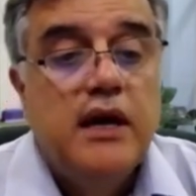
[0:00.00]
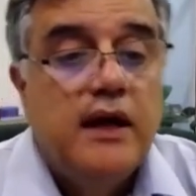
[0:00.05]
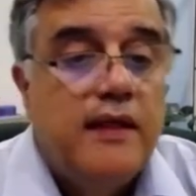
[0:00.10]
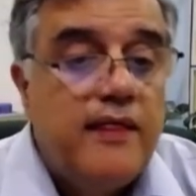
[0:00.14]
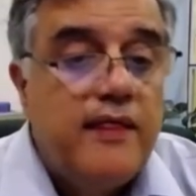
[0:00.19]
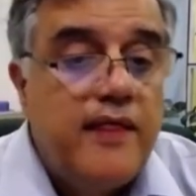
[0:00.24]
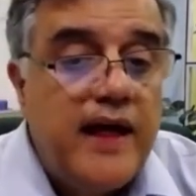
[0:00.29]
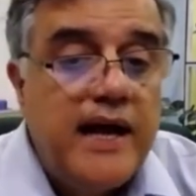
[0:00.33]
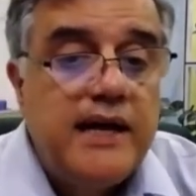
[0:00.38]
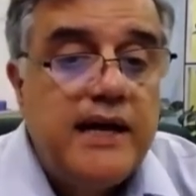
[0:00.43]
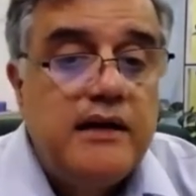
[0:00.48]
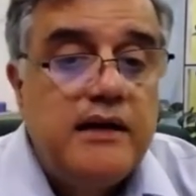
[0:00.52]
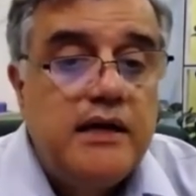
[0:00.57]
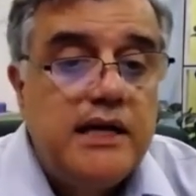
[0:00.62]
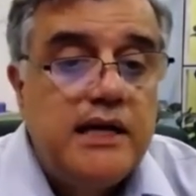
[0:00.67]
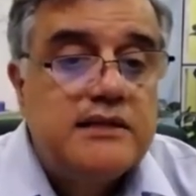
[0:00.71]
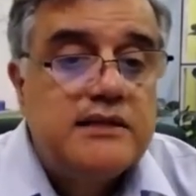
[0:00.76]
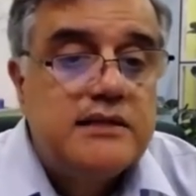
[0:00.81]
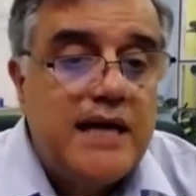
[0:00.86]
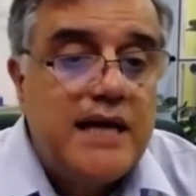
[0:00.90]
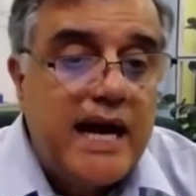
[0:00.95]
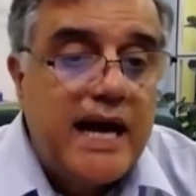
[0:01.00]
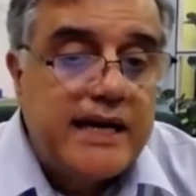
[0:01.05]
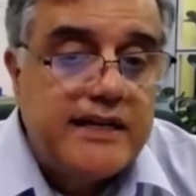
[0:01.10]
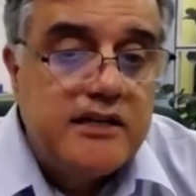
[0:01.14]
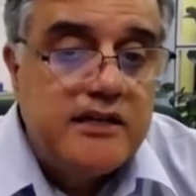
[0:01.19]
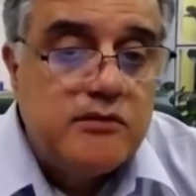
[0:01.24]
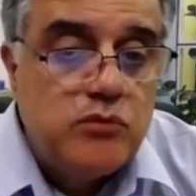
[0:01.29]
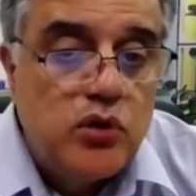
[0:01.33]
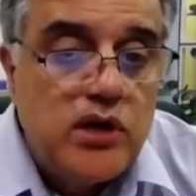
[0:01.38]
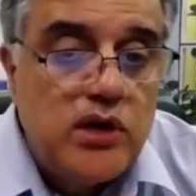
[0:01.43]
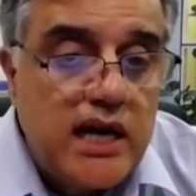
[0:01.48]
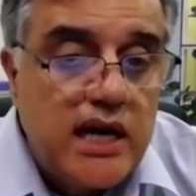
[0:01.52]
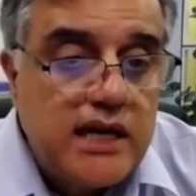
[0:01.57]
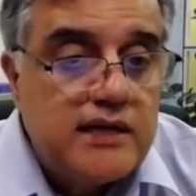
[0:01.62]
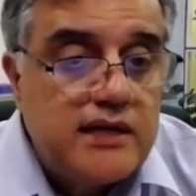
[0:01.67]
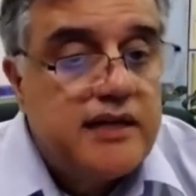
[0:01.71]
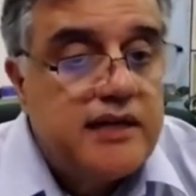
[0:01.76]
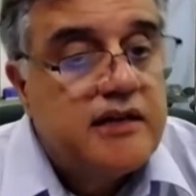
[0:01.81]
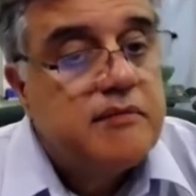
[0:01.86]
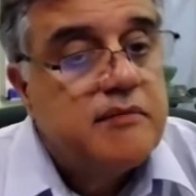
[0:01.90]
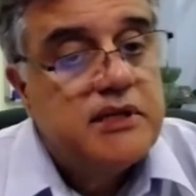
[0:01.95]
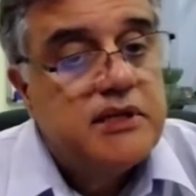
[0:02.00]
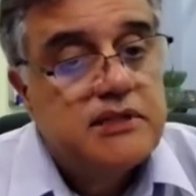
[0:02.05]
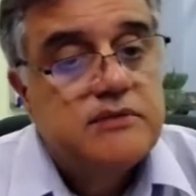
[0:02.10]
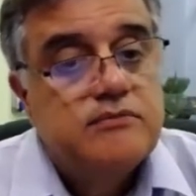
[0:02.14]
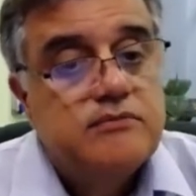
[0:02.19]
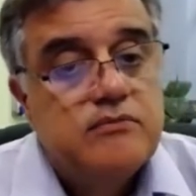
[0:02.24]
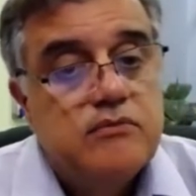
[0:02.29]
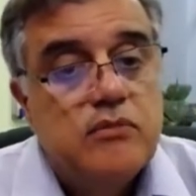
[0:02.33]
Then it's acting more like a database.